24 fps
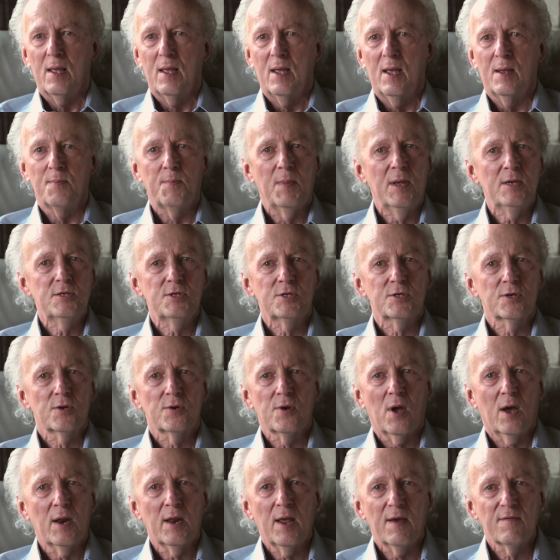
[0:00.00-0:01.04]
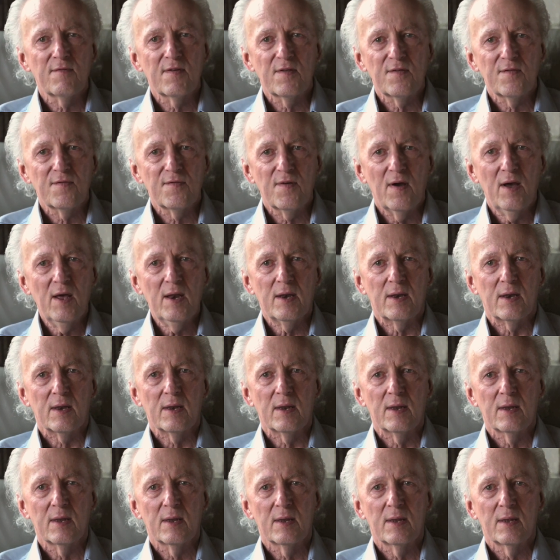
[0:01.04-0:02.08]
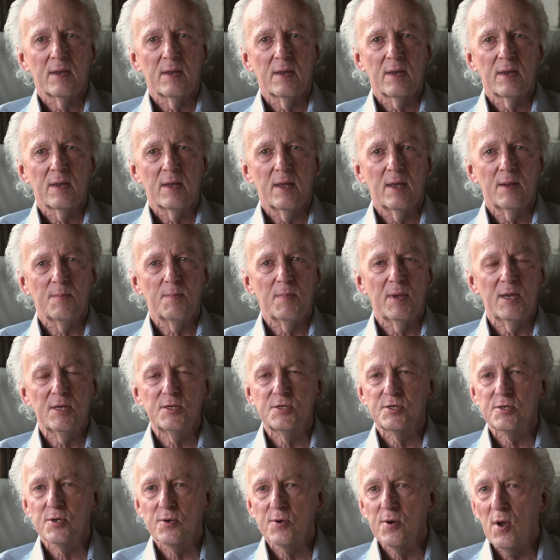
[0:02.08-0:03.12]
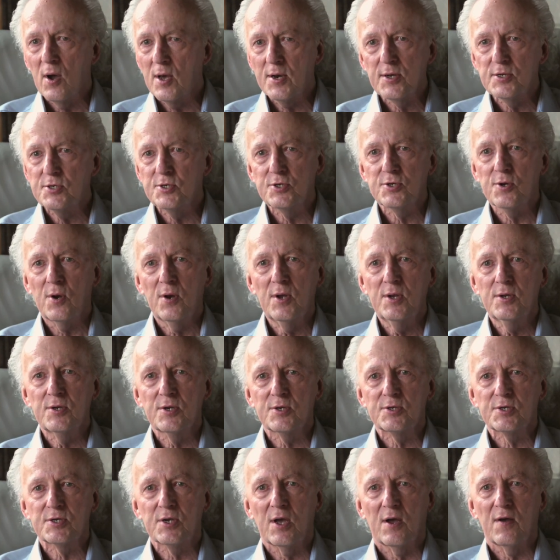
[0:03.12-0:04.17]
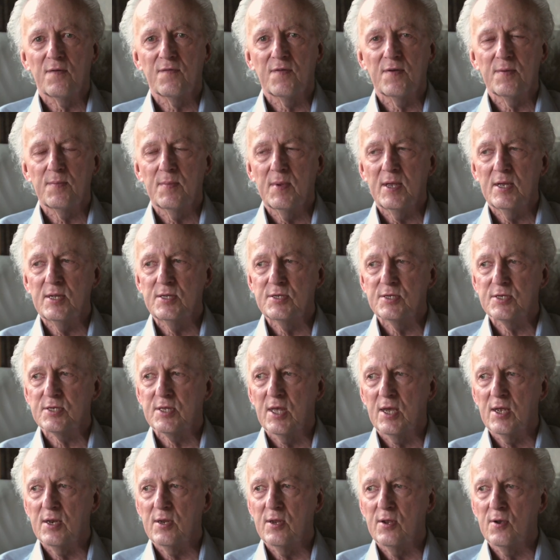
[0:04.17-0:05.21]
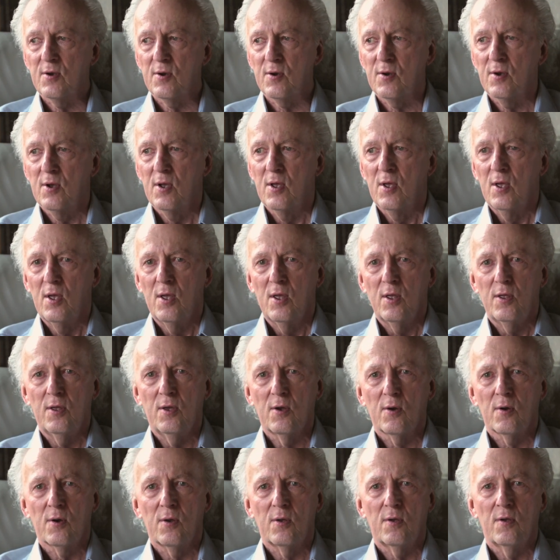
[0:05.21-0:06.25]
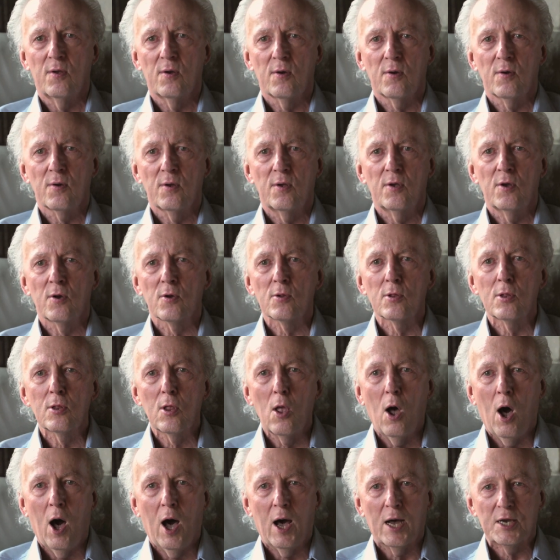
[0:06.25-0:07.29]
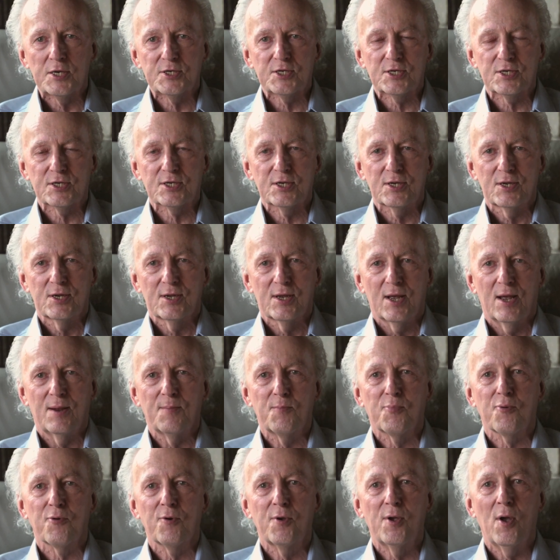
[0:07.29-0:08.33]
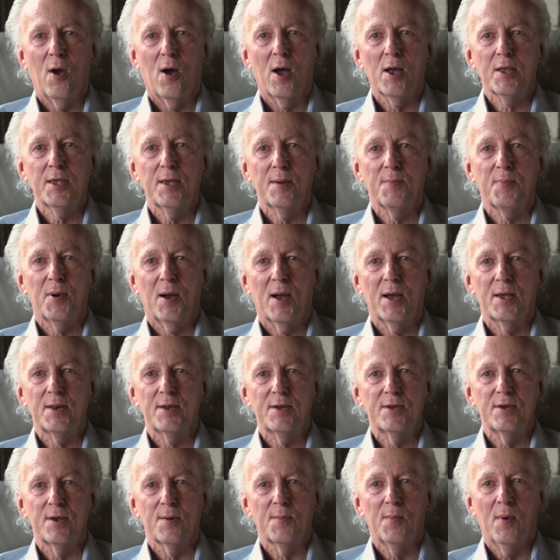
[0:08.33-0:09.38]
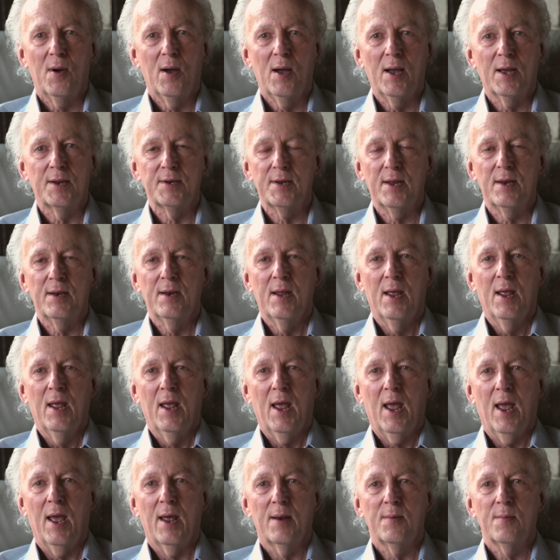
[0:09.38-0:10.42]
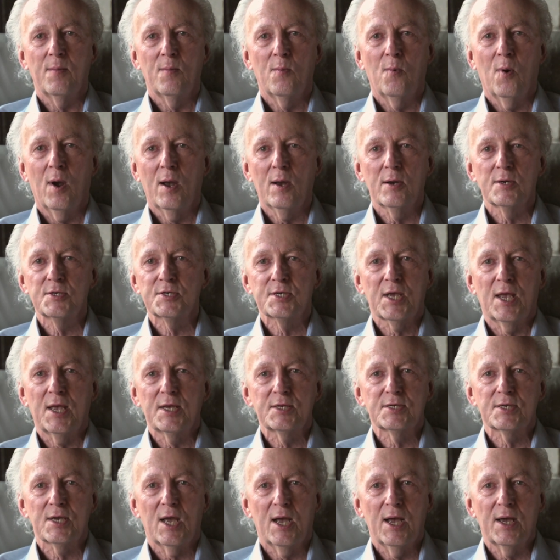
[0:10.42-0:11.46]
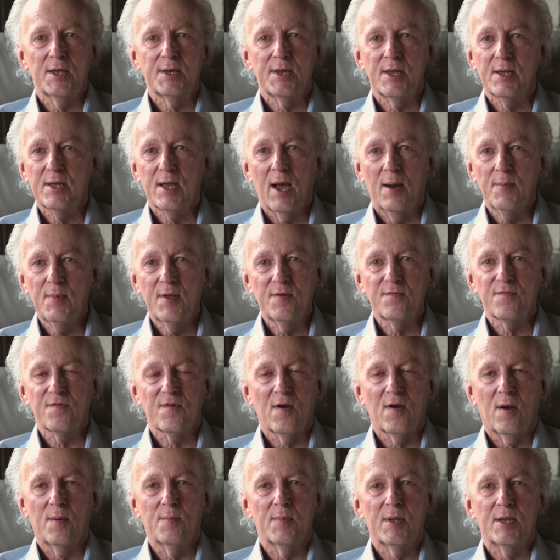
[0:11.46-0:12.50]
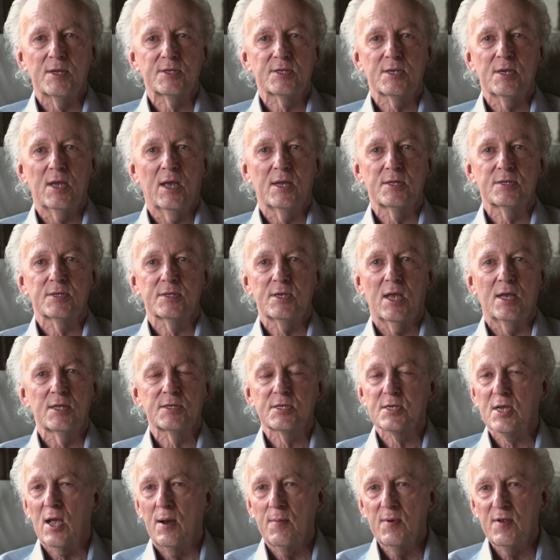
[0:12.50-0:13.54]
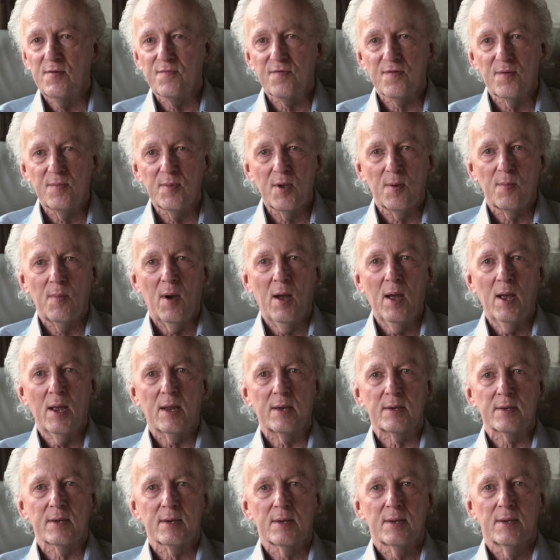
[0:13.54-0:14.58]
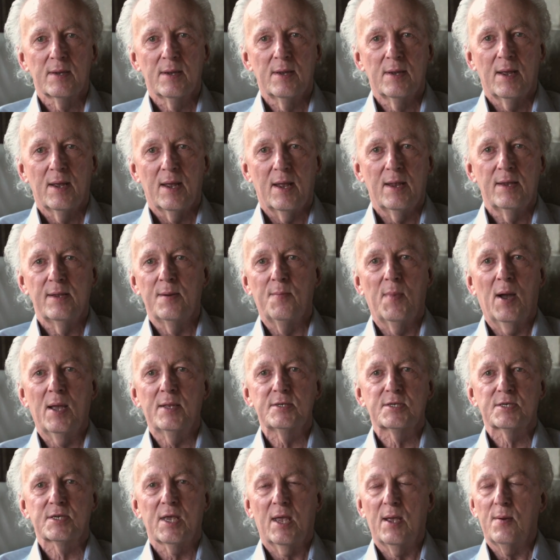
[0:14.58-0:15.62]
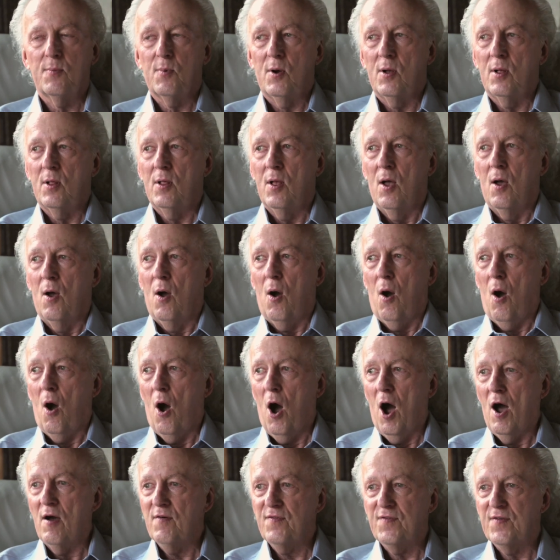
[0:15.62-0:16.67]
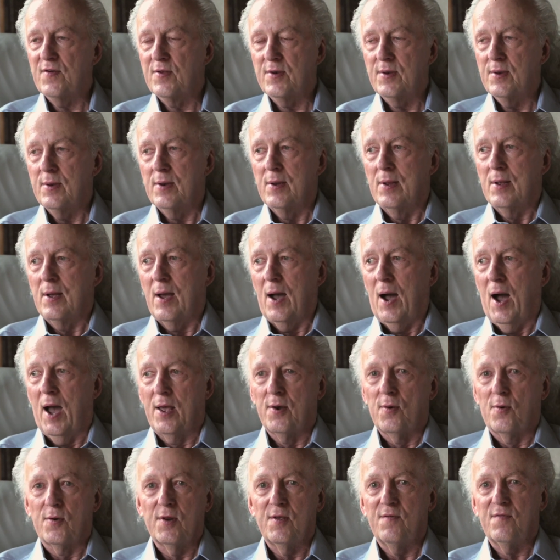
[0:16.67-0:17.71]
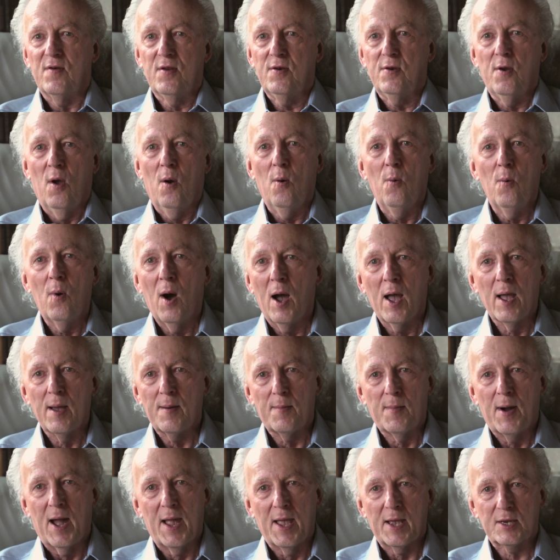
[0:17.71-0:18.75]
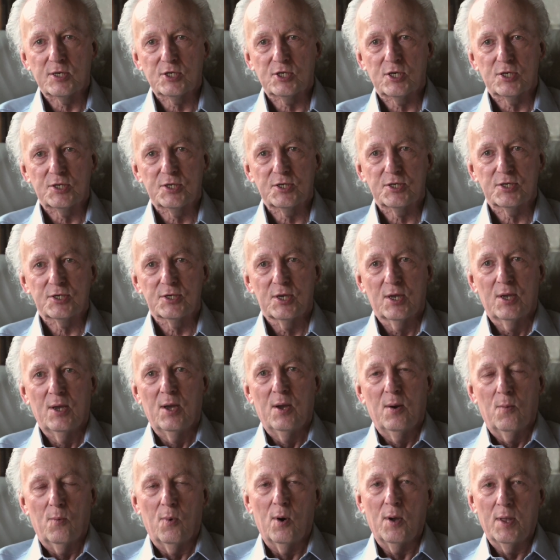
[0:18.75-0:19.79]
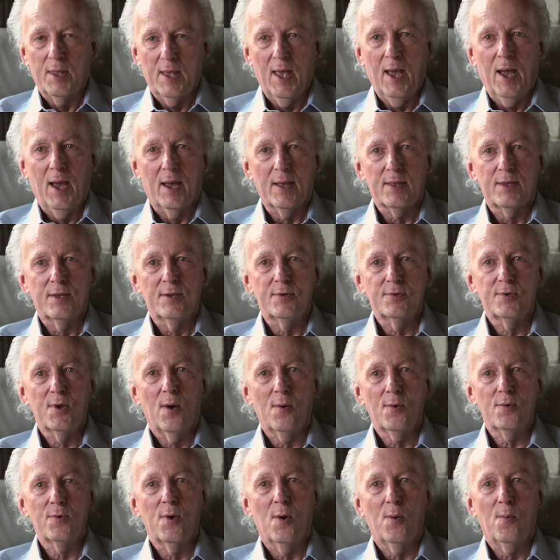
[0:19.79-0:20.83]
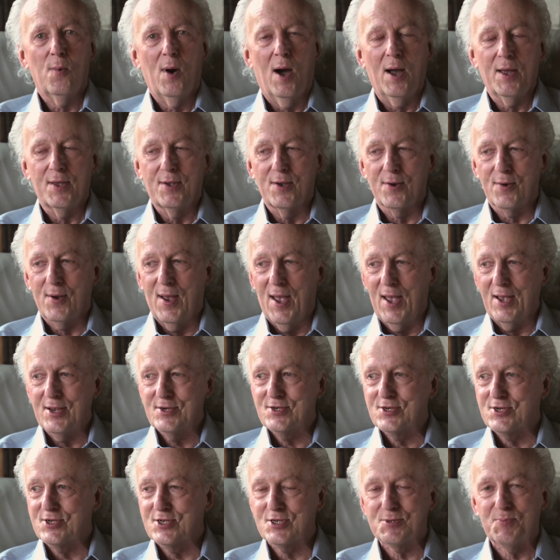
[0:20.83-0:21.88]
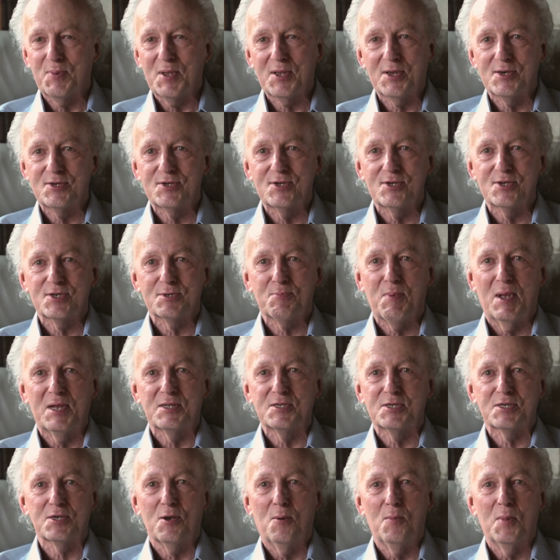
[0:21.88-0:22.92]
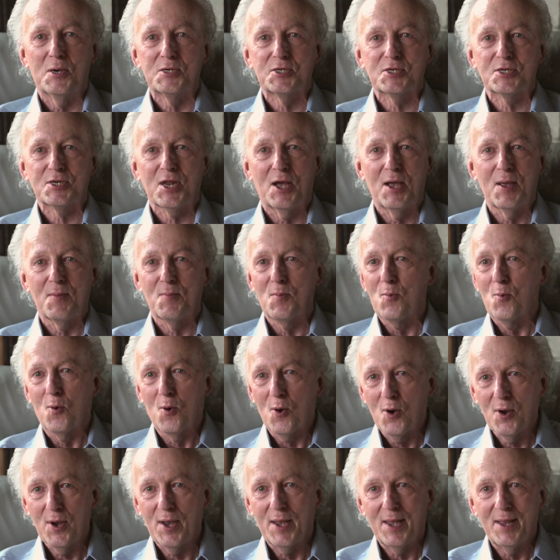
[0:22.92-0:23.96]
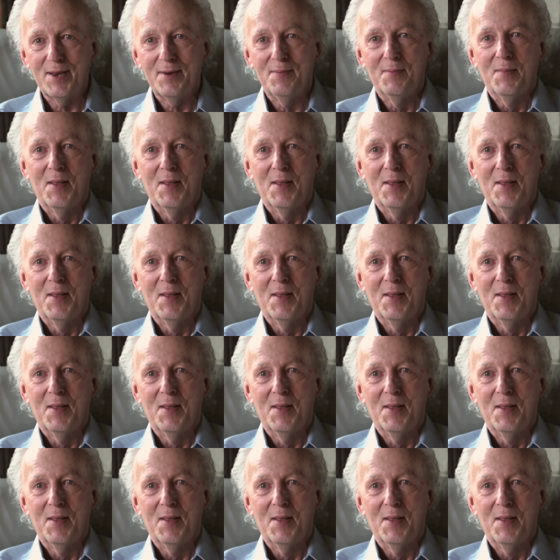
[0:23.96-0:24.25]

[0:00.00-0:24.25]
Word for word: it means you're not having fun. It means you're not enjoying yourself. It means that you're, you're, you're, you're lost and preoccupied in your mind. And, and where is anxiety coming from? It's, it's, it's coming from your mind. And you might say, well, often I don't even know why I'm anxious. Well, yeah, you don't know why you're anxious because you spend so much time worrying